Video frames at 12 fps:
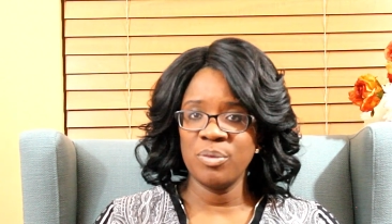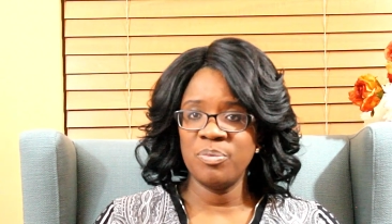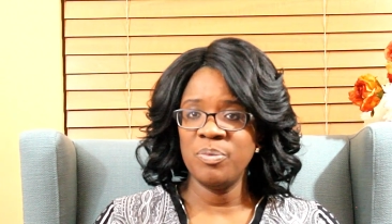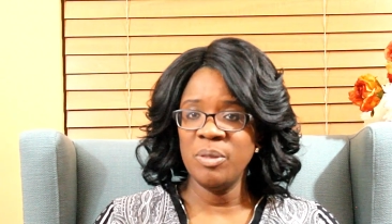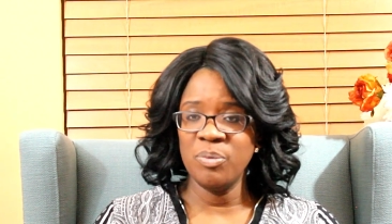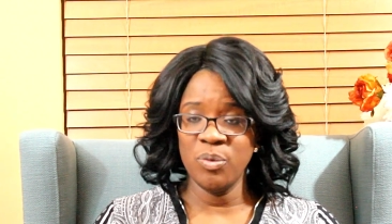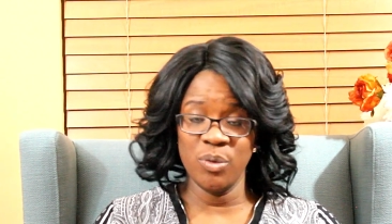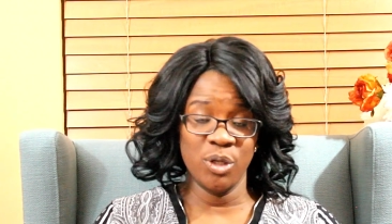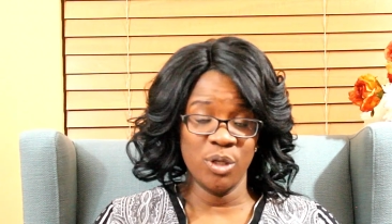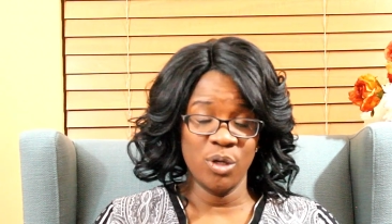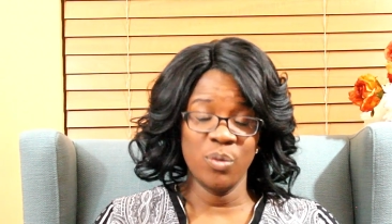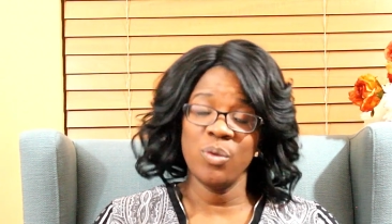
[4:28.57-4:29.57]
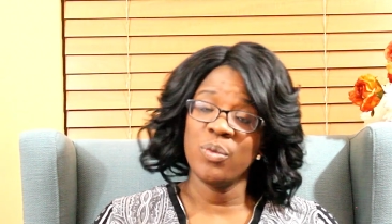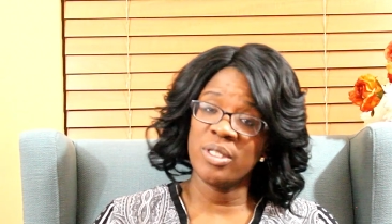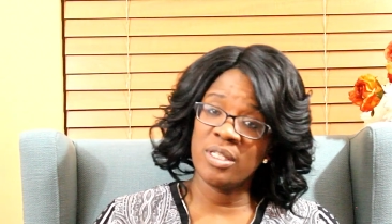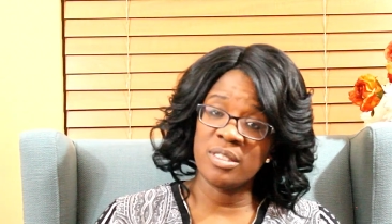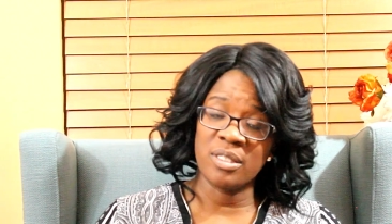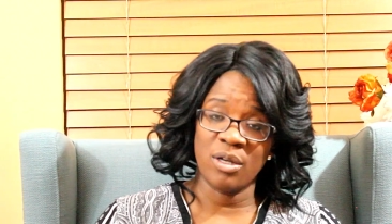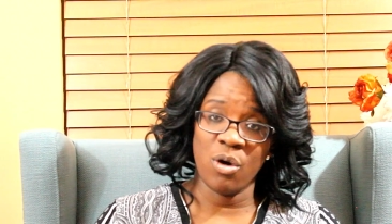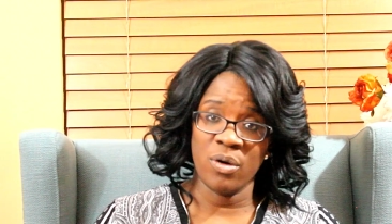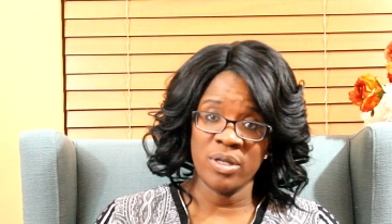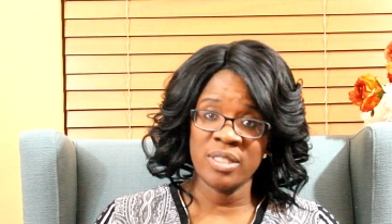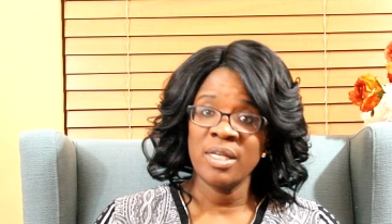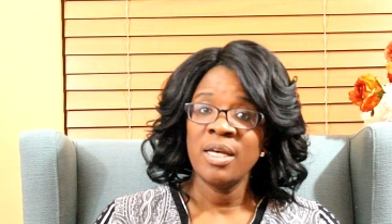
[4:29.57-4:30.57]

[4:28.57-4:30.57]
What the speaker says: people want to know, well, what does it cost?